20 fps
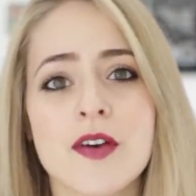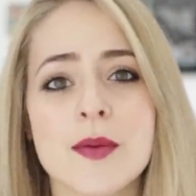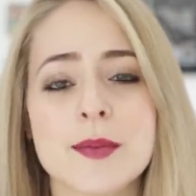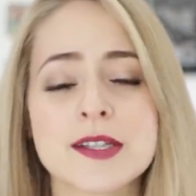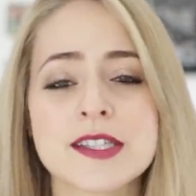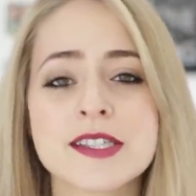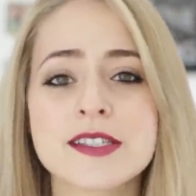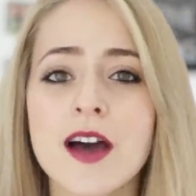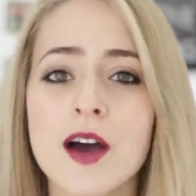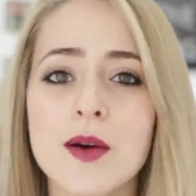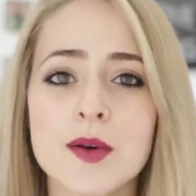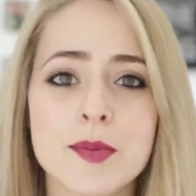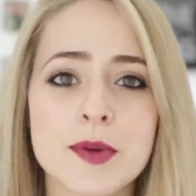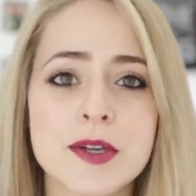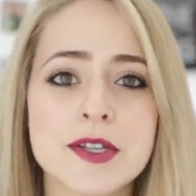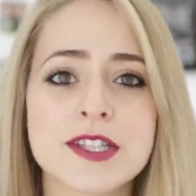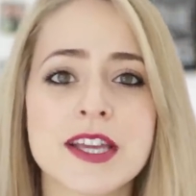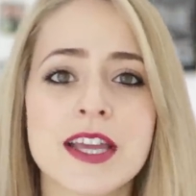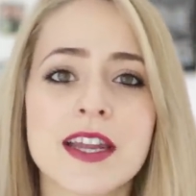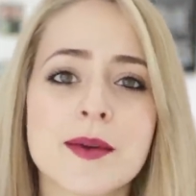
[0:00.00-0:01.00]
I'm going to start with
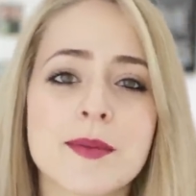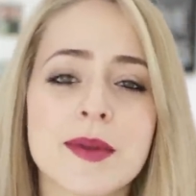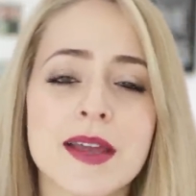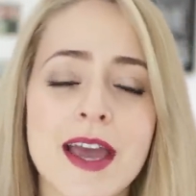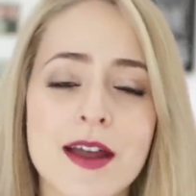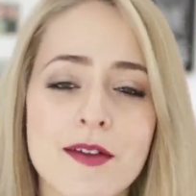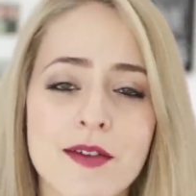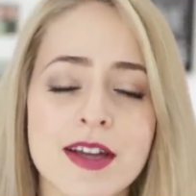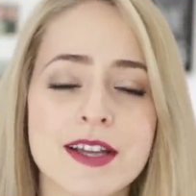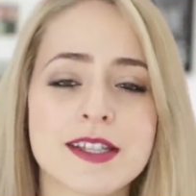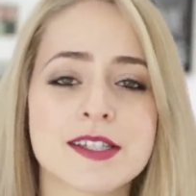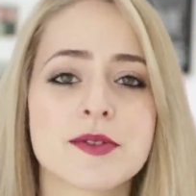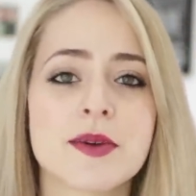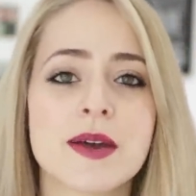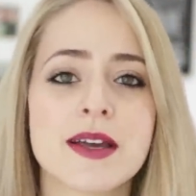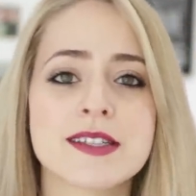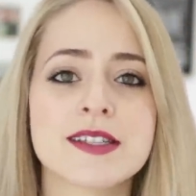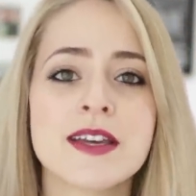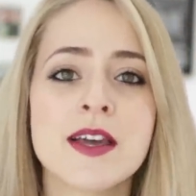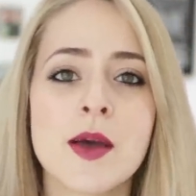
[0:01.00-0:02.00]
beauty and I'm going to get right
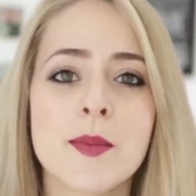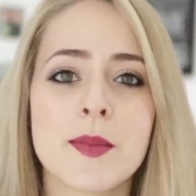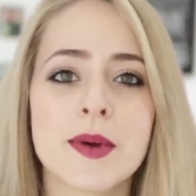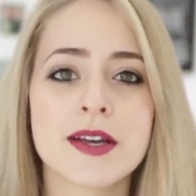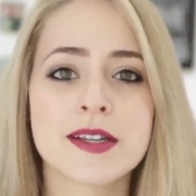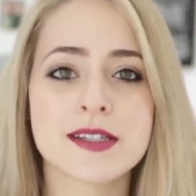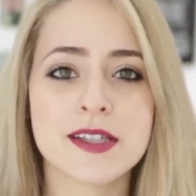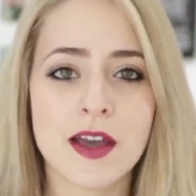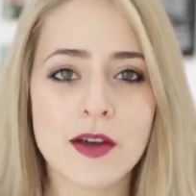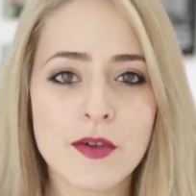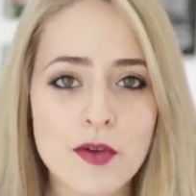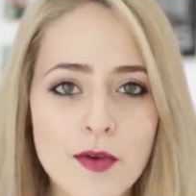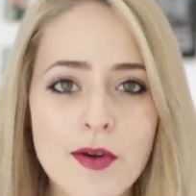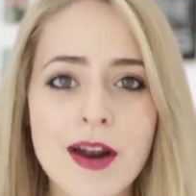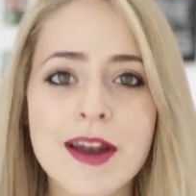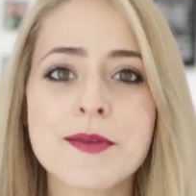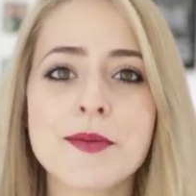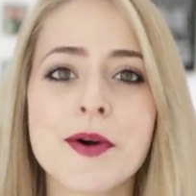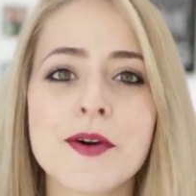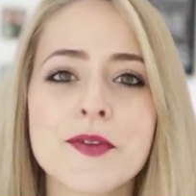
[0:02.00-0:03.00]
into it because I have
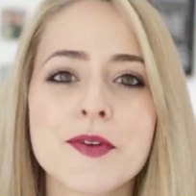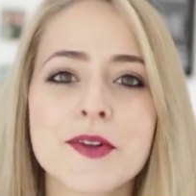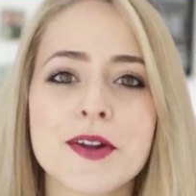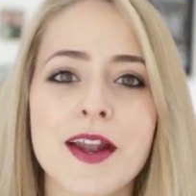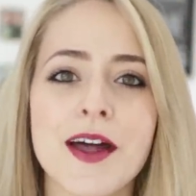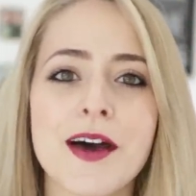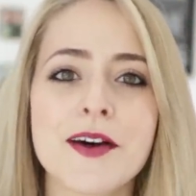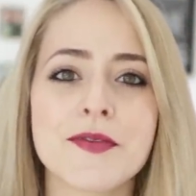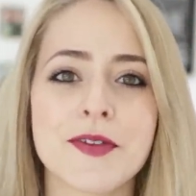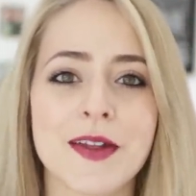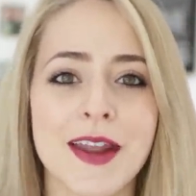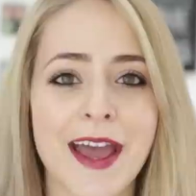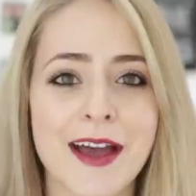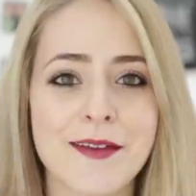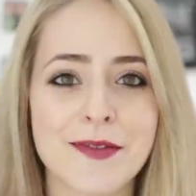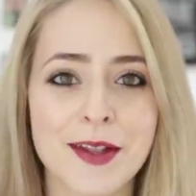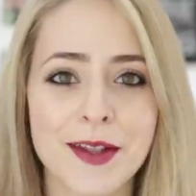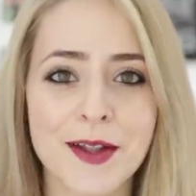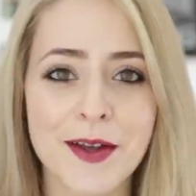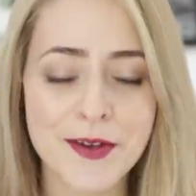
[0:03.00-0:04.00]
already waffled enough and I
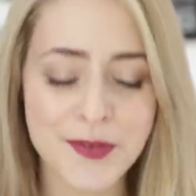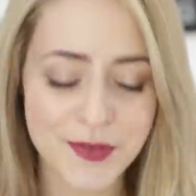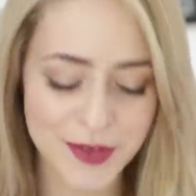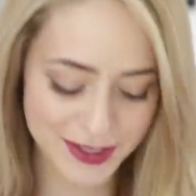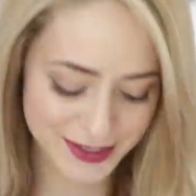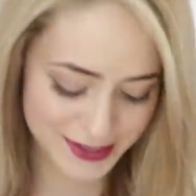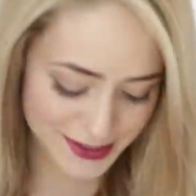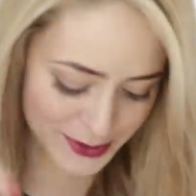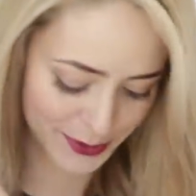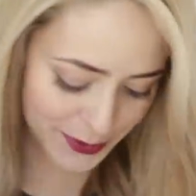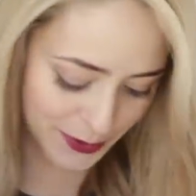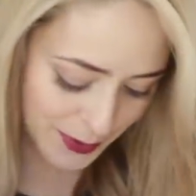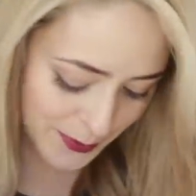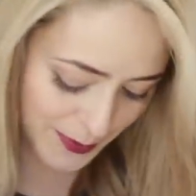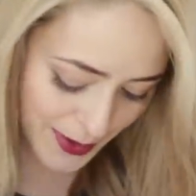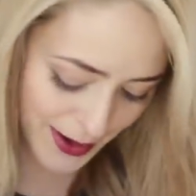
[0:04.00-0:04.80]
have a lot of things to talk